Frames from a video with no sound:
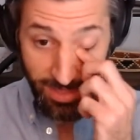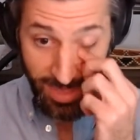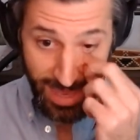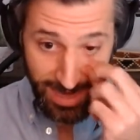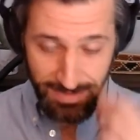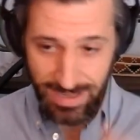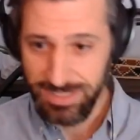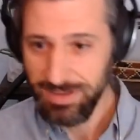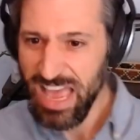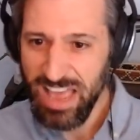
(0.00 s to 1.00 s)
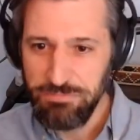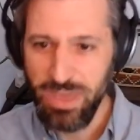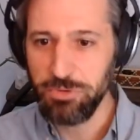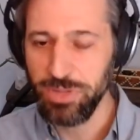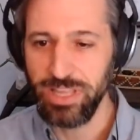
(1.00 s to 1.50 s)
then it's, I
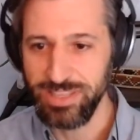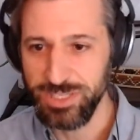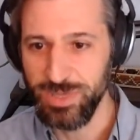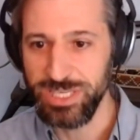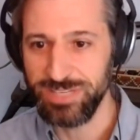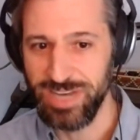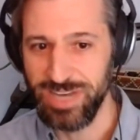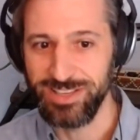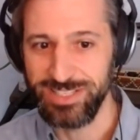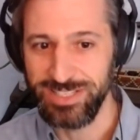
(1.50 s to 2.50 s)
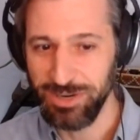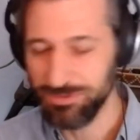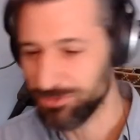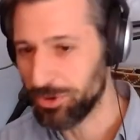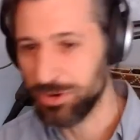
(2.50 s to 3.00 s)
don't really like this piece of analysis,
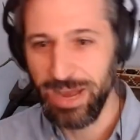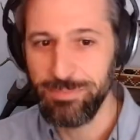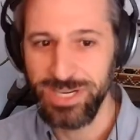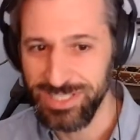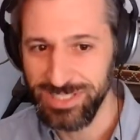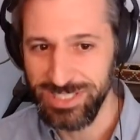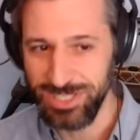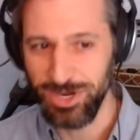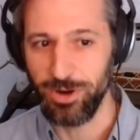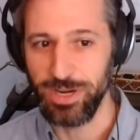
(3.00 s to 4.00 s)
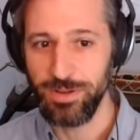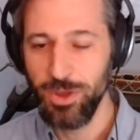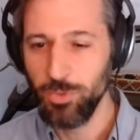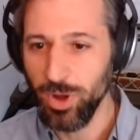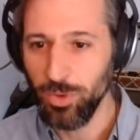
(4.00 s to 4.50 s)
therefore I'm going to discard it.
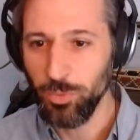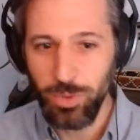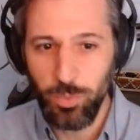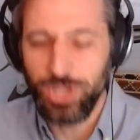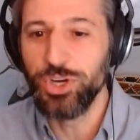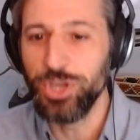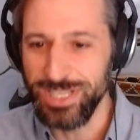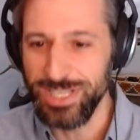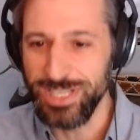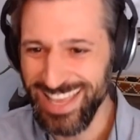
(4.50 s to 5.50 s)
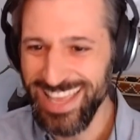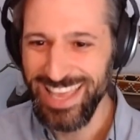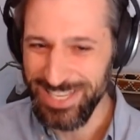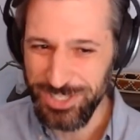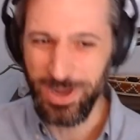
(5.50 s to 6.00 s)
Well, what good
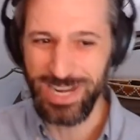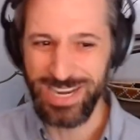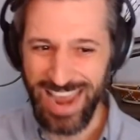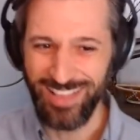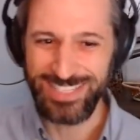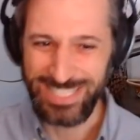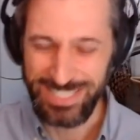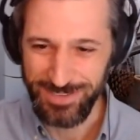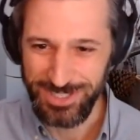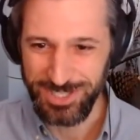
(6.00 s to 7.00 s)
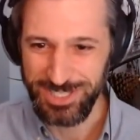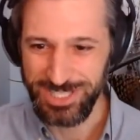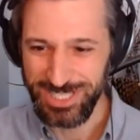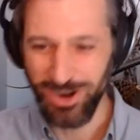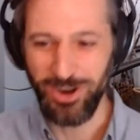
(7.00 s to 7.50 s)
is great analysis if it's
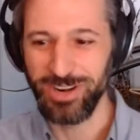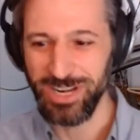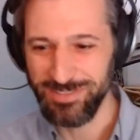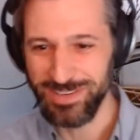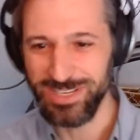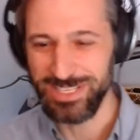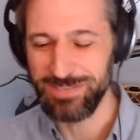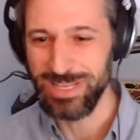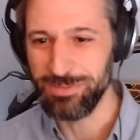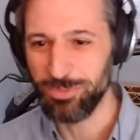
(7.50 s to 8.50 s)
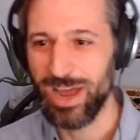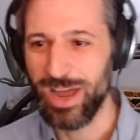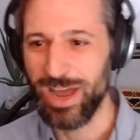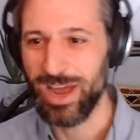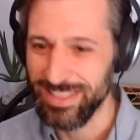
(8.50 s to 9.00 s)
just discarded, if it doesn't meet the
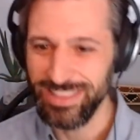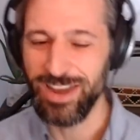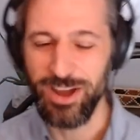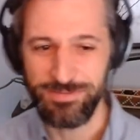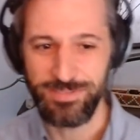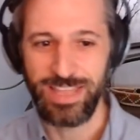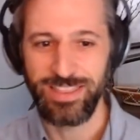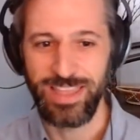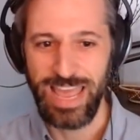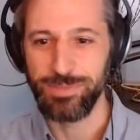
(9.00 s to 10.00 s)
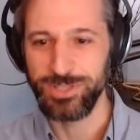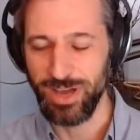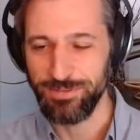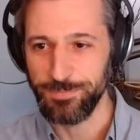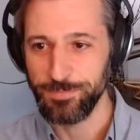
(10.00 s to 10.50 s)
priors? I think that happens
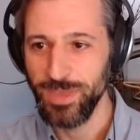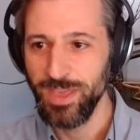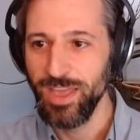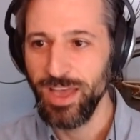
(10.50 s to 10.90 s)
often.